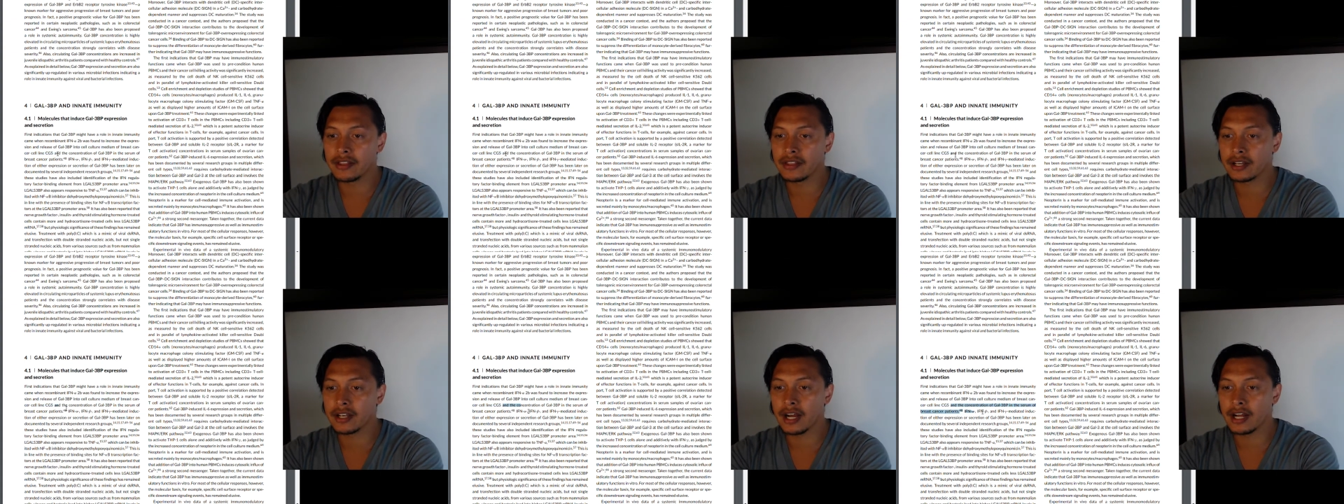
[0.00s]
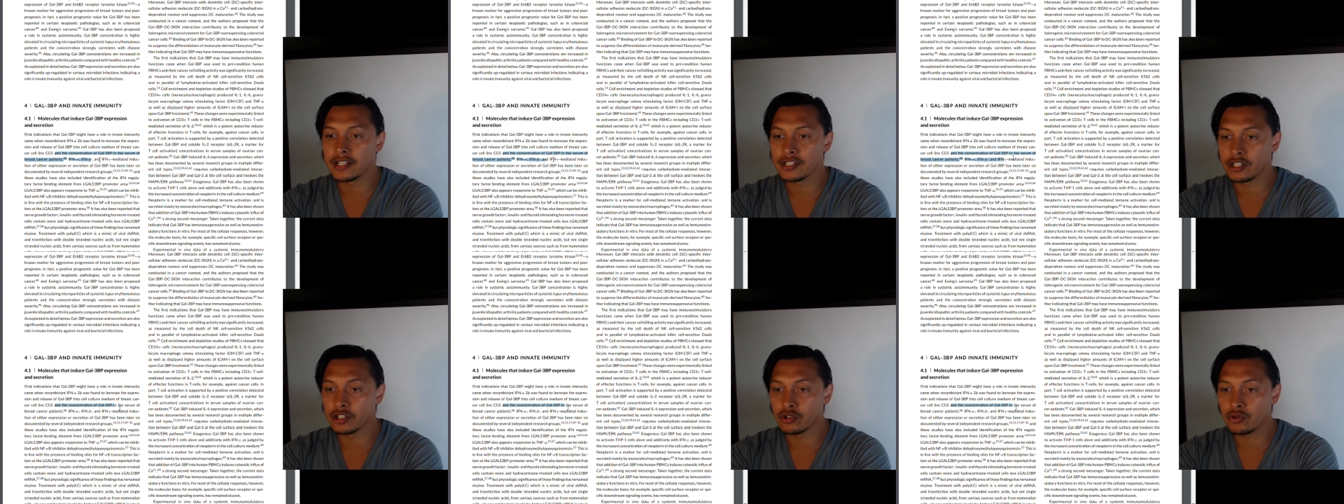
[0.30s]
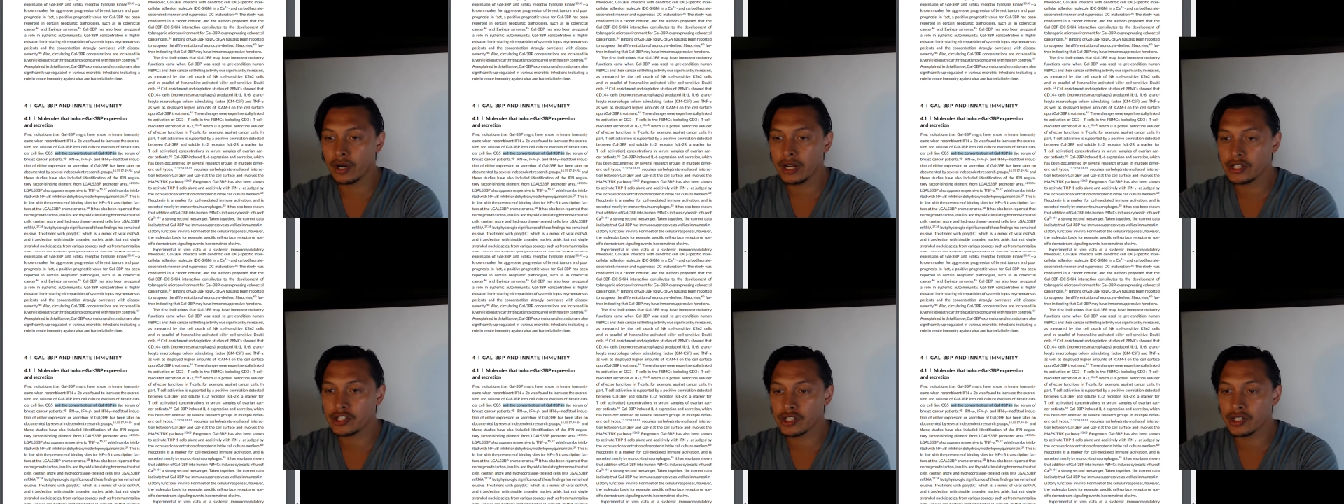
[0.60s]
the
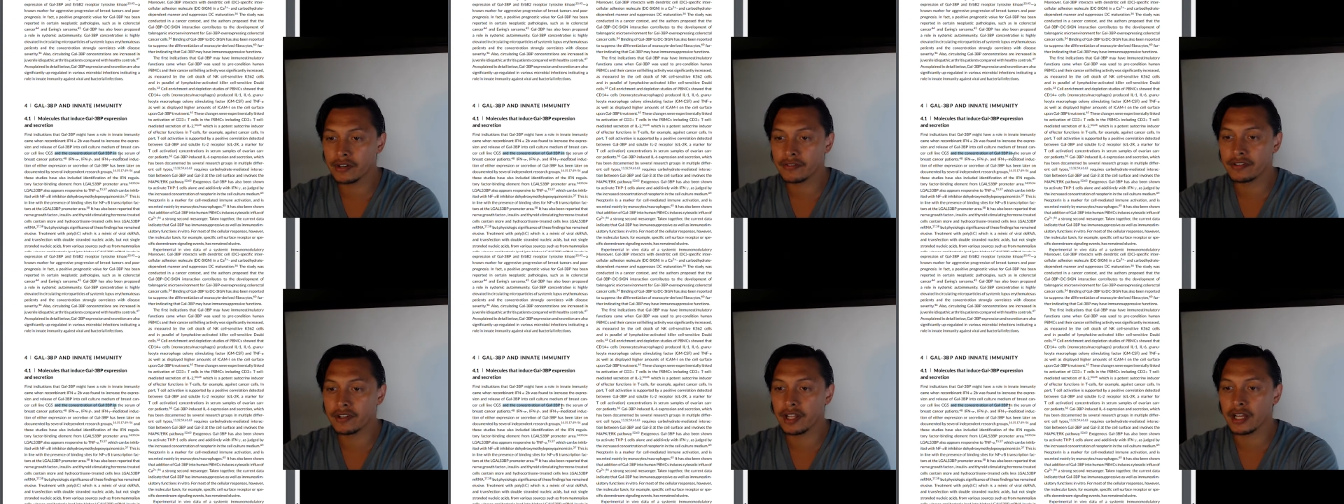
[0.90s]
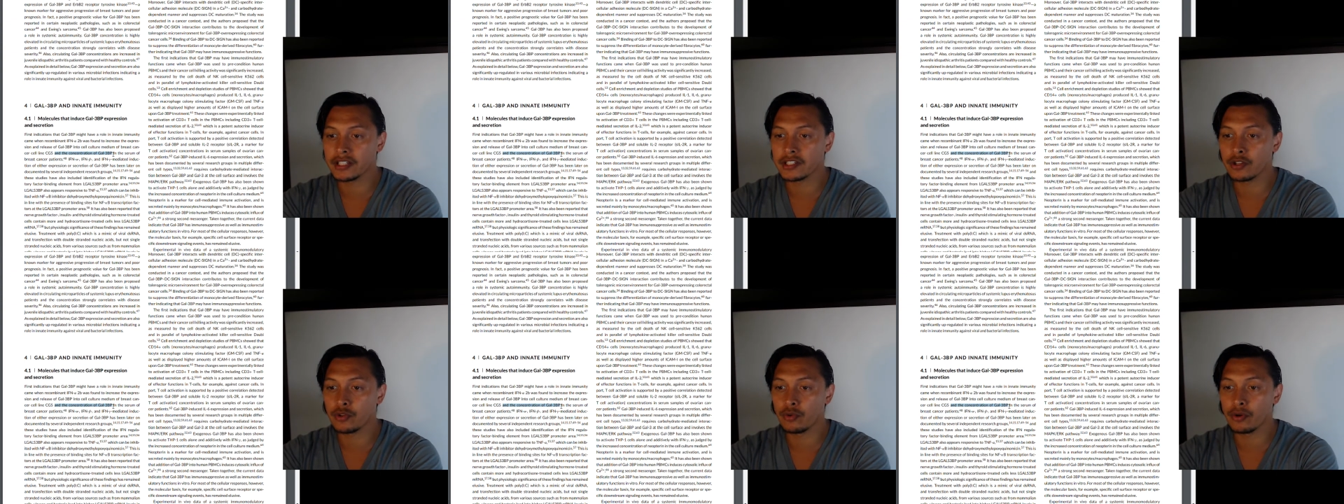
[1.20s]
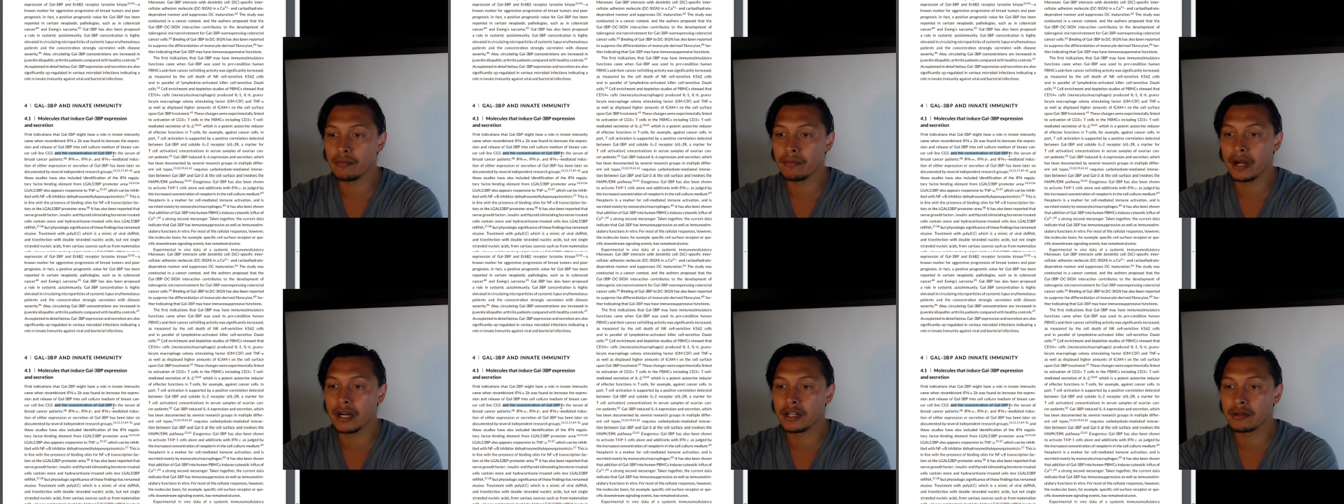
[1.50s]
concentration of galectin-3
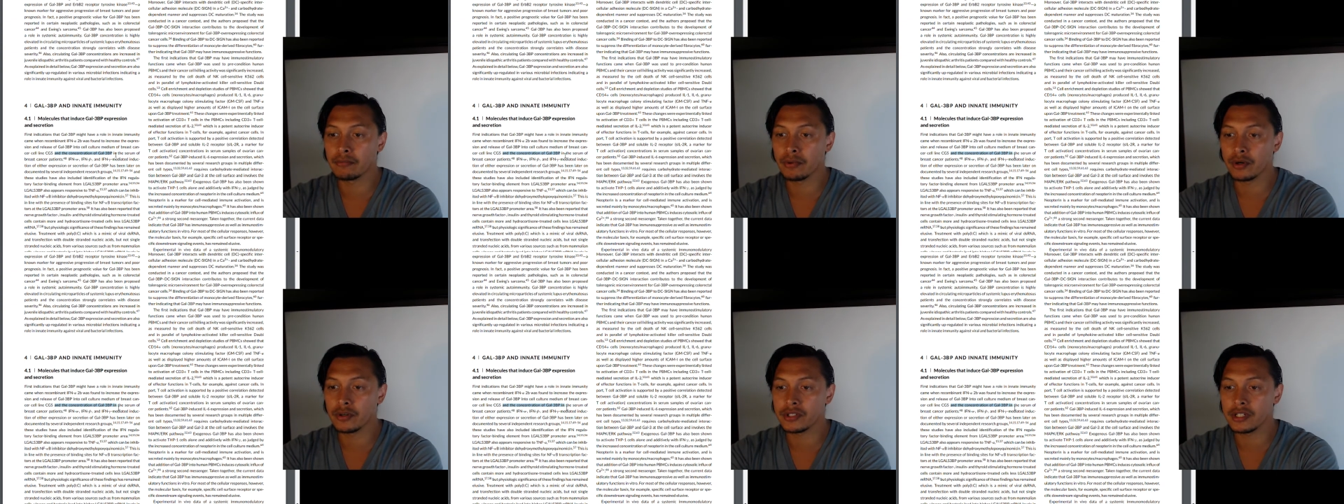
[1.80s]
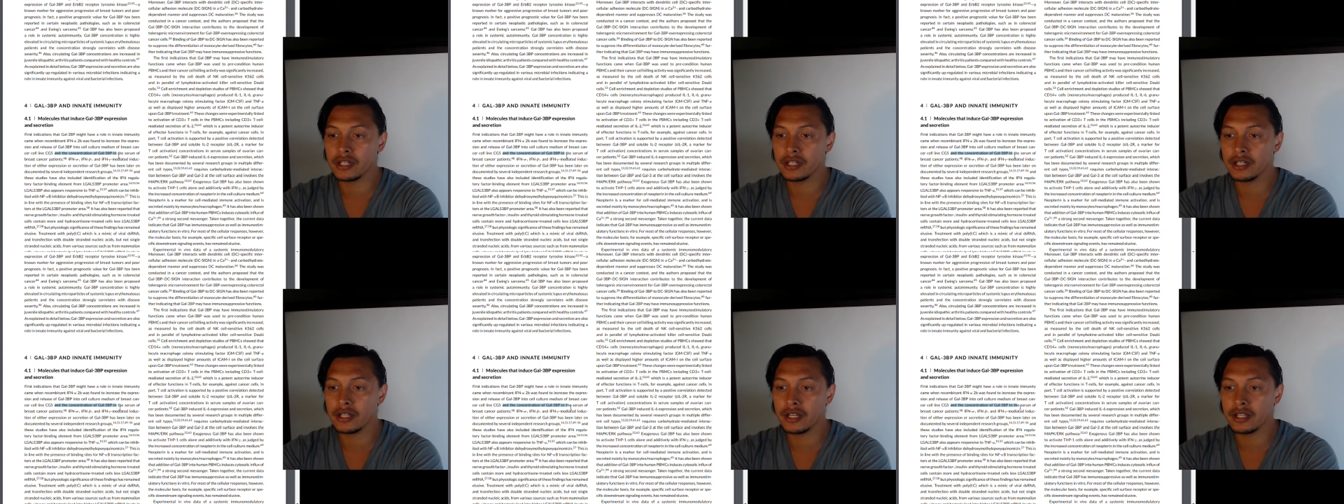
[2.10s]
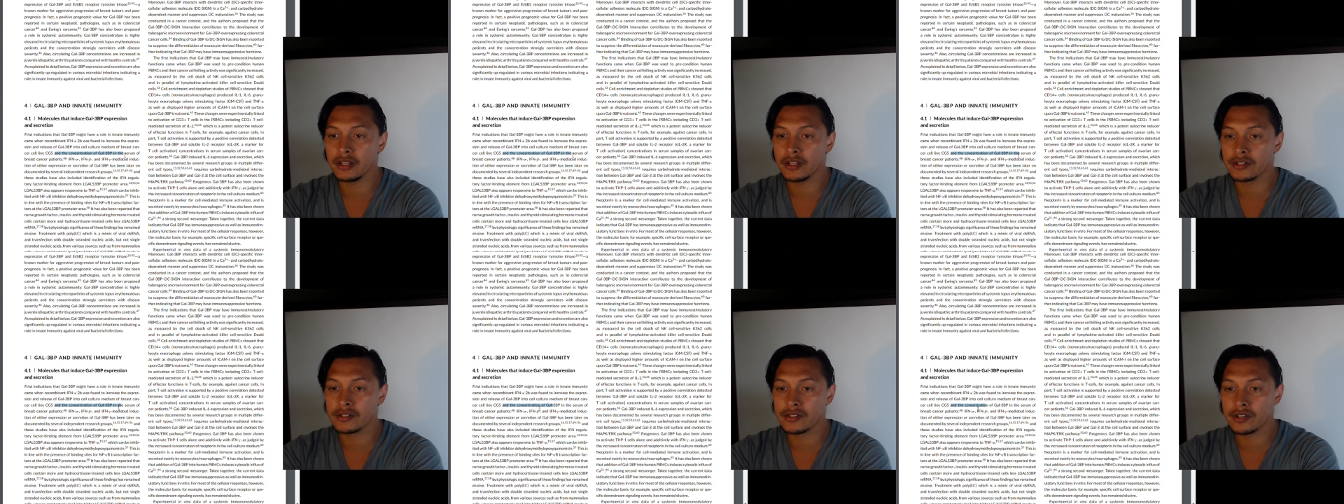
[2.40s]
binding protein in
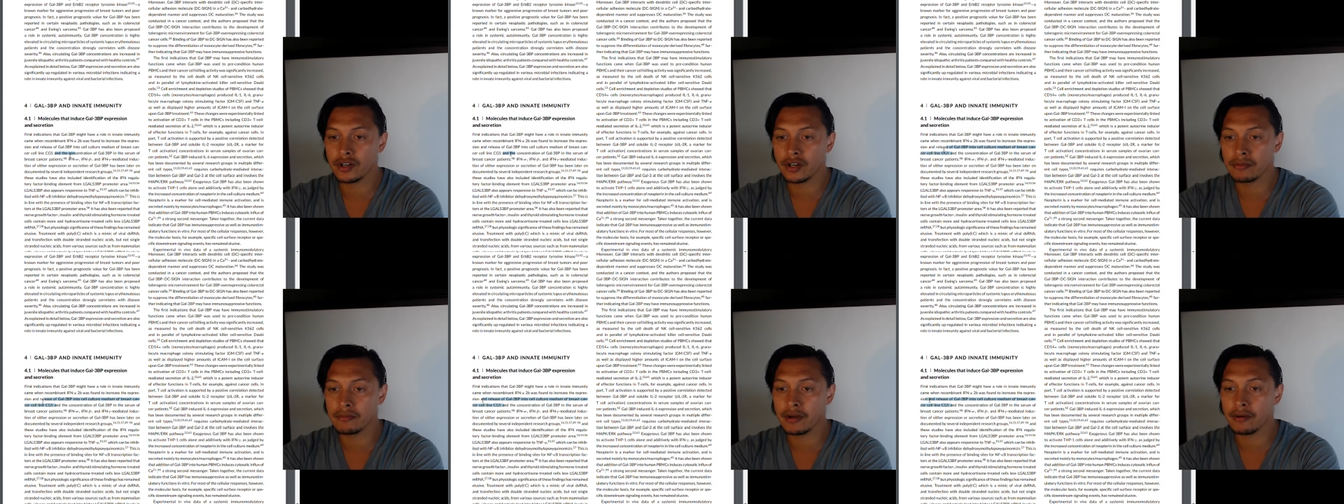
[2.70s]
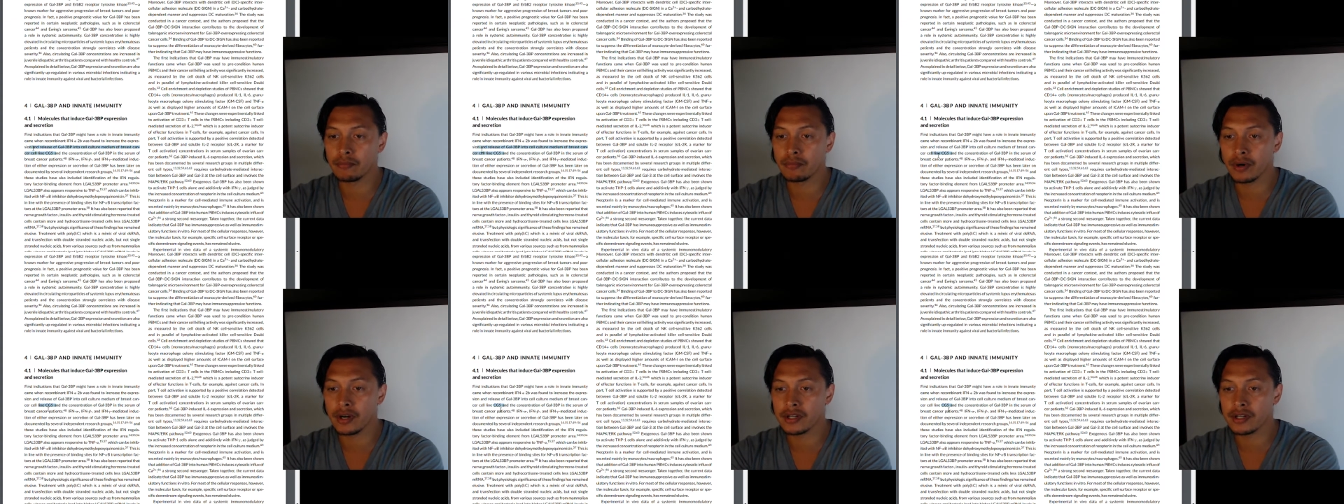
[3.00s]
the serum of breast